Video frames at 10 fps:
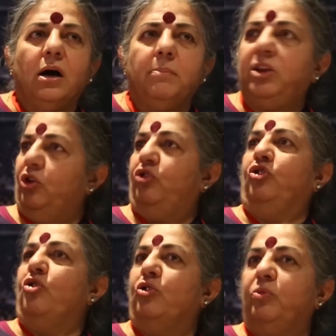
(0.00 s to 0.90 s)
oh, but you
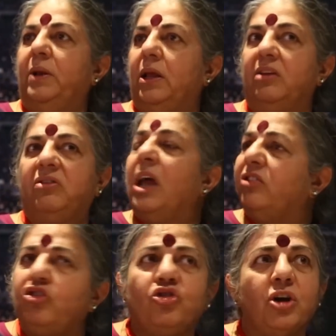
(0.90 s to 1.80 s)
should talk to Bill Gates. I
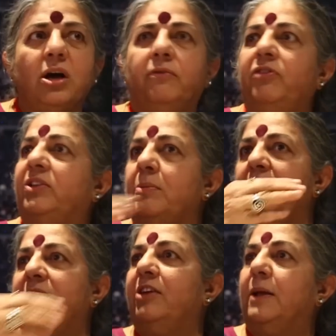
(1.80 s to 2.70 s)
said, sure, fix a
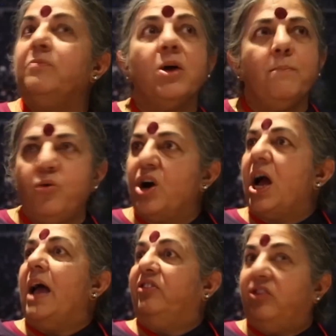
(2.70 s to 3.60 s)
meeting. Poor
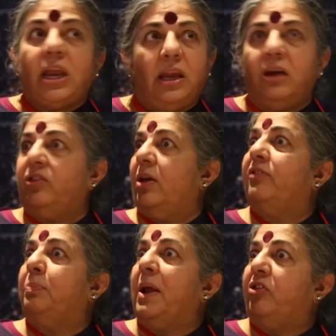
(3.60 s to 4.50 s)
guys, 10 years they
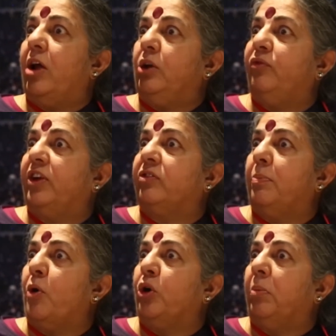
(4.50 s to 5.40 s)
have spent trying to fix
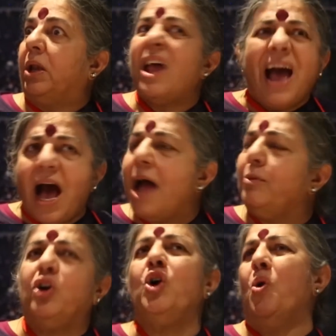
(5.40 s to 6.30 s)
an appointment.
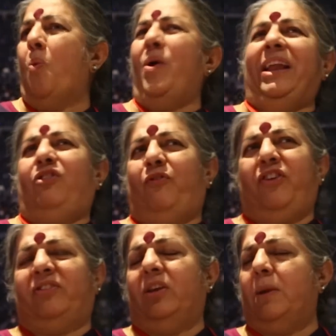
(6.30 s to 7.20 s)
I'm not going to wait to
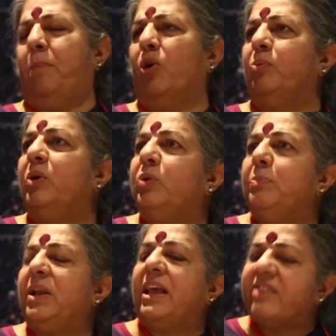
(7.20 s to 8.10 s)
fix an appointment
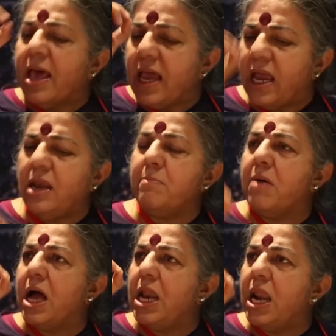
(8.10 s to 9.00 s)
with Bill Gates. In
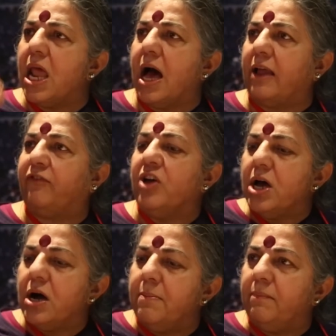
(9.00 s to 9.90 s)
my life,
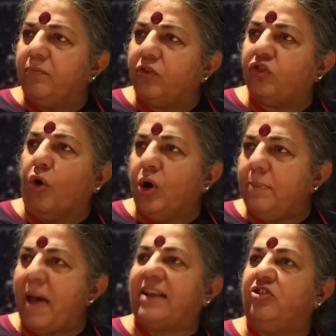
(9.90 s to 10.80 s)
um,
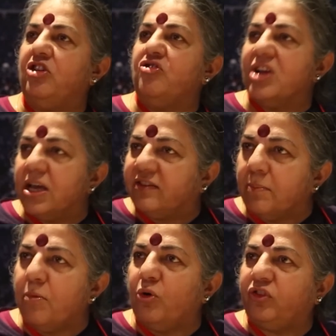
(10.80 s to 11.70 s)
soil bacteria is
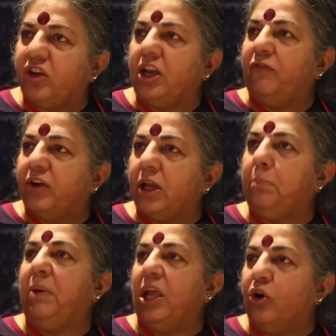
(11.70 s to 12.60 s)
a more
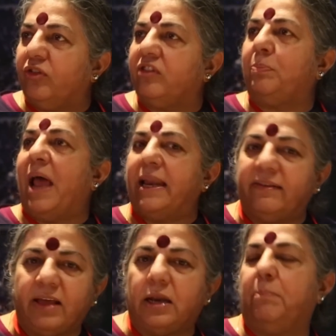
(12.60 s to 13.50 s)
significant being on this
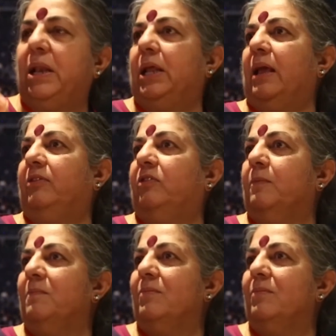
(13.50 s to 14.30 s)
planet than a Bill Gates.